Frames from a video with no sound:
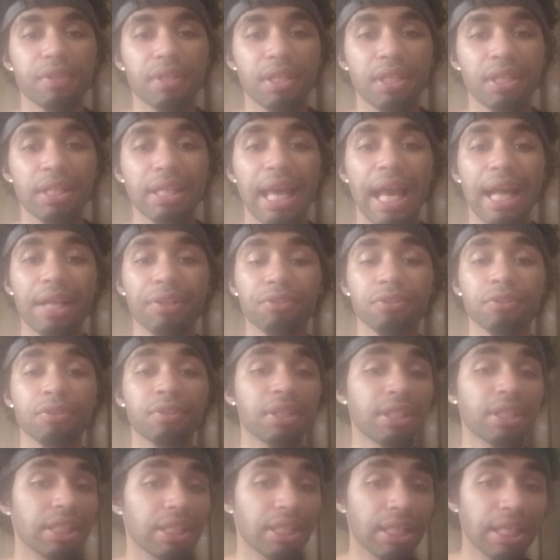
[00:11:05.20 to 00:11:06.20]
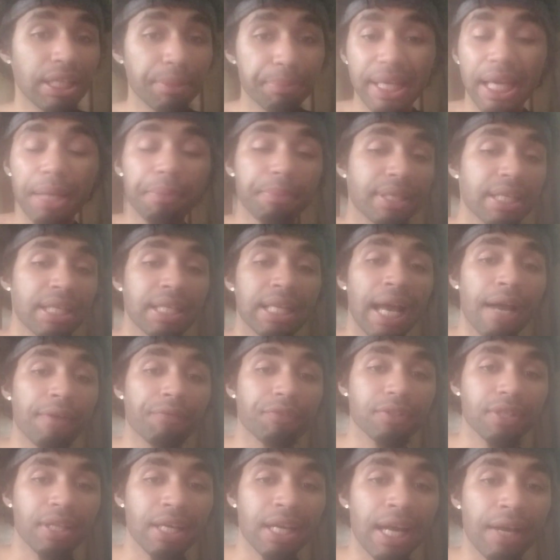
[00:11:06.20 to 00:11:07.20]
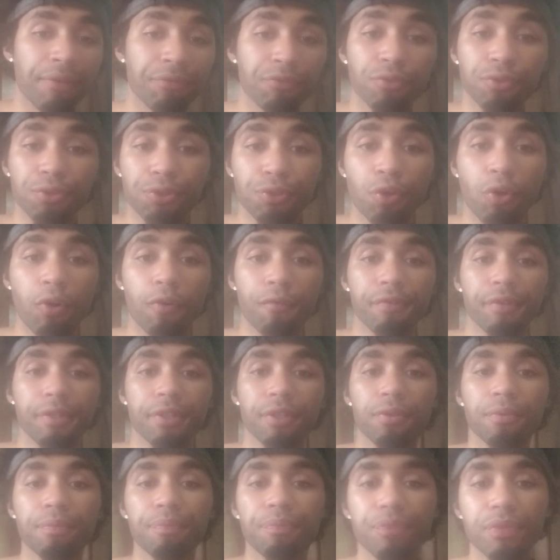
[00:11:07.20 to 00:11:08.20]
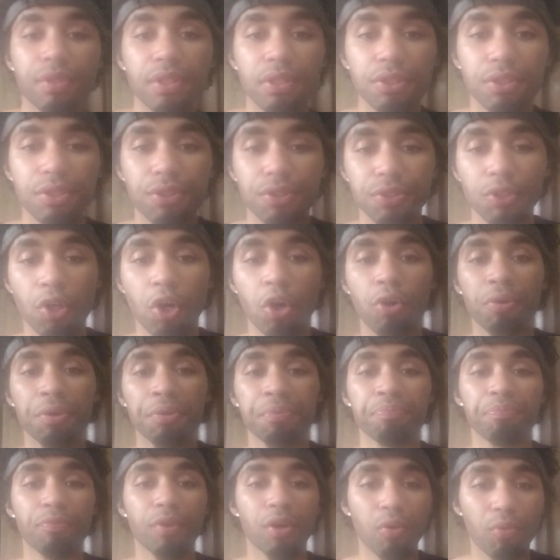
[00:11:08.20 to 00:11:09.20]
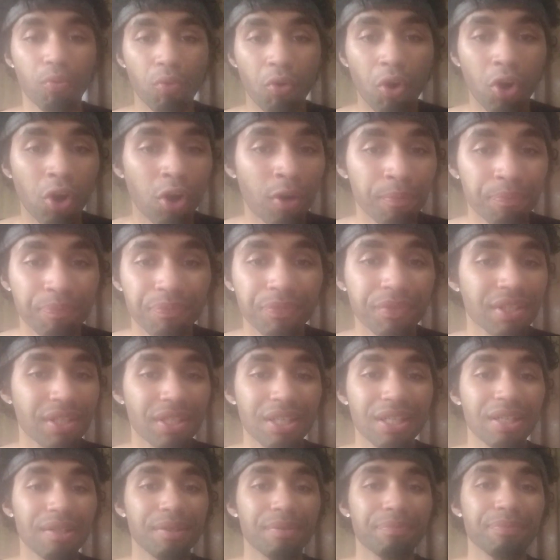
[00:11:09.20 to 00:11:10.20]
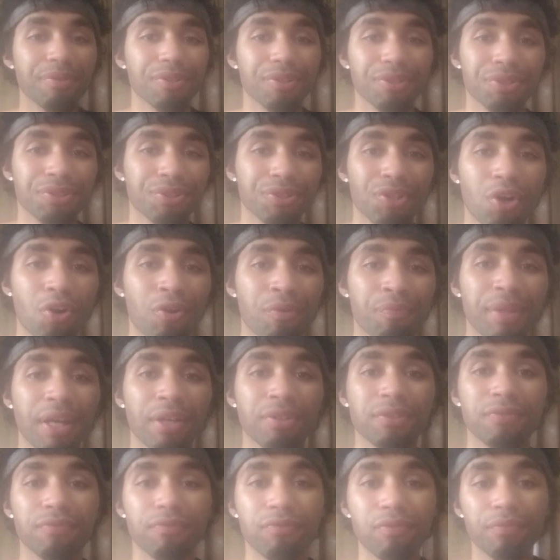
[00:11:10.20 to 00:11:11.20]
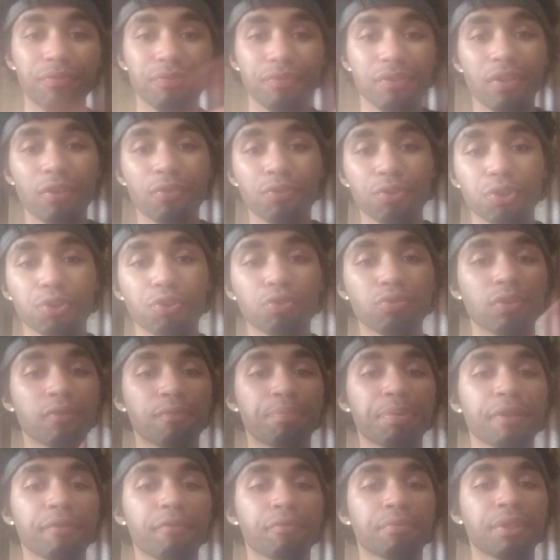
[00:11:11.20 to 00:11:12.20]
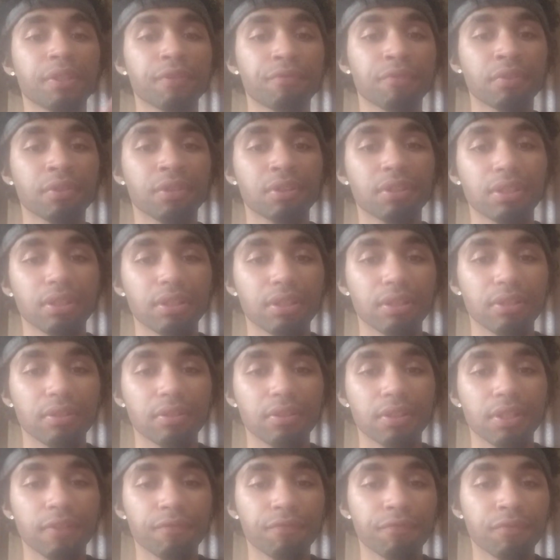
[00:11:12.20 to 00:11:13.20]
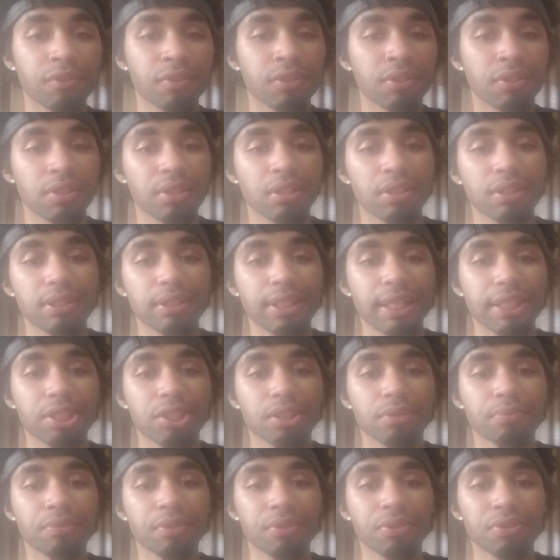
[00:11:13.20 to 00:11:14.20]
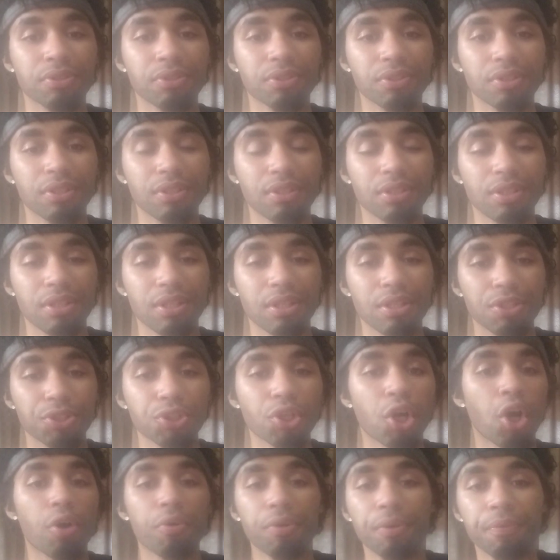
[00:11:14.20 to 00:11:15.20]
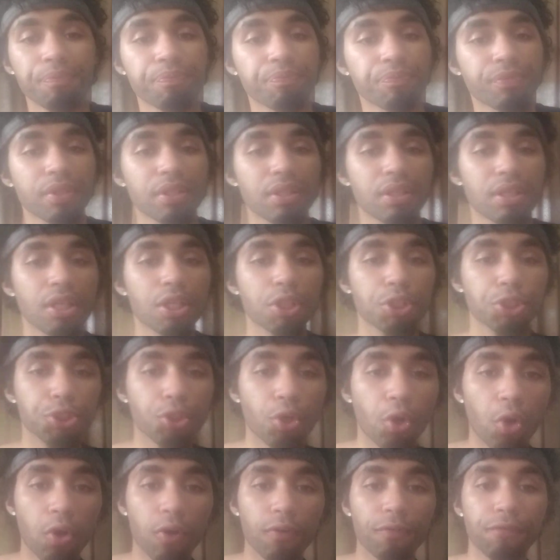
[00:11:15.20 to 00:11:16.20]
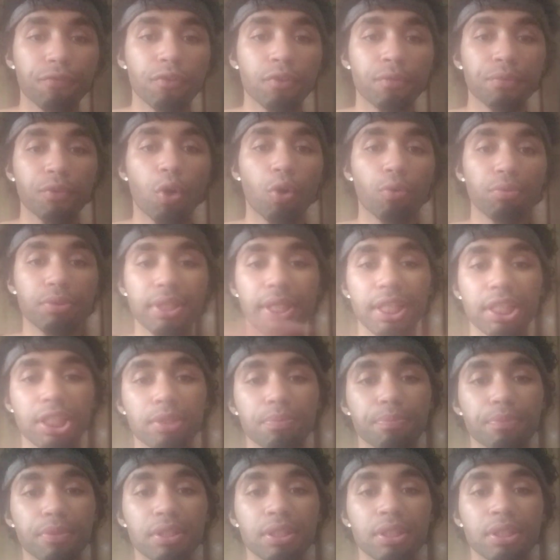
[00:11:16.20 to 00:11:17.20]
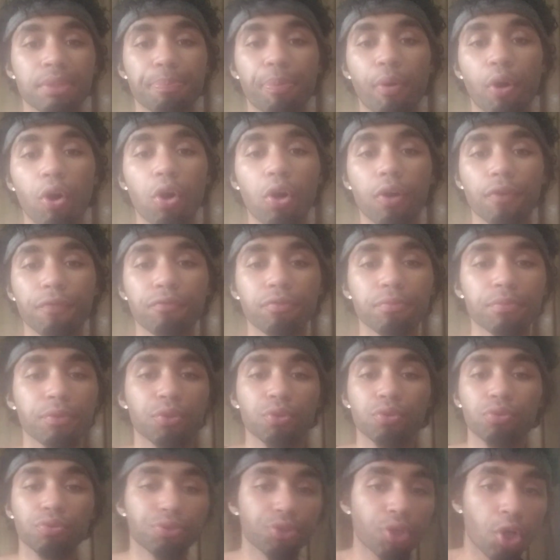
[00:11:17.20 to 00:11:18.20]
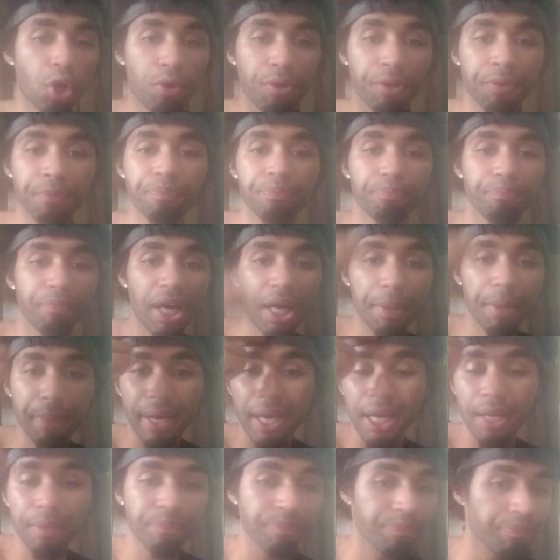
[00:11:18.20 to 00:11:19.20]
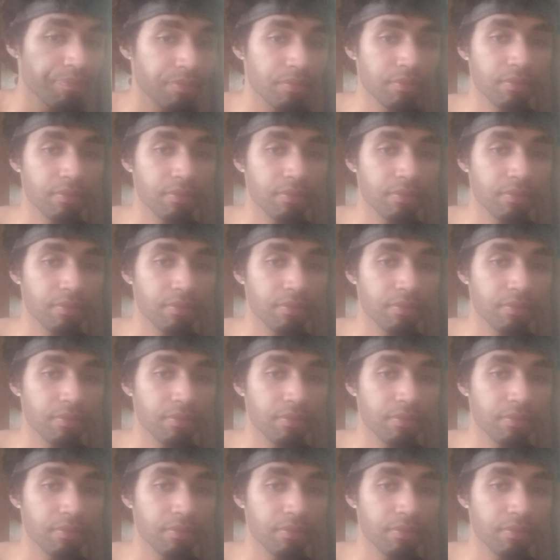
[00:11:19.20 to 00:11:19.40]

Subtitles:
Then after he became king after that, after Saul fell. Saul won first Saul. Those are two different people, different testaments. Sorry. Saul from the Old Testament, Paul from the New. Sorry, my bad.